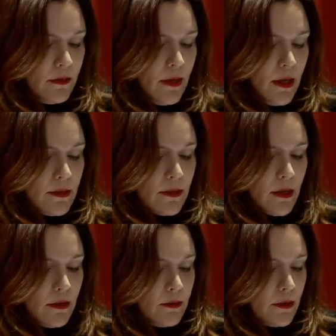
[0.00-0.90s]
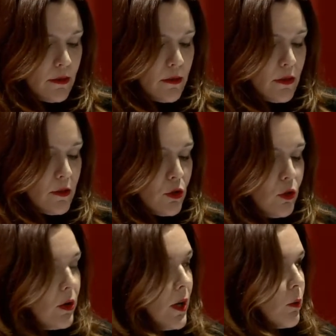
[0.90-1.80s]
day centers,
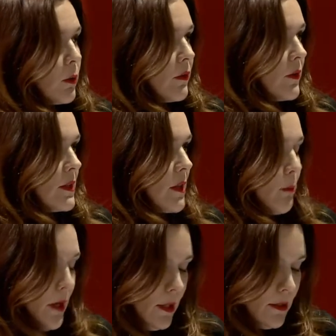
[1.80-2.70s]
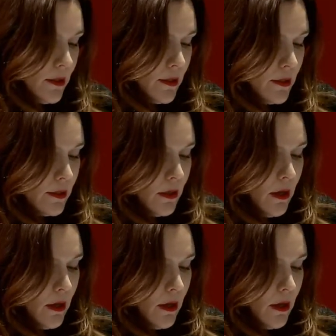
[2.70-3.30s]
scholars with disabilities,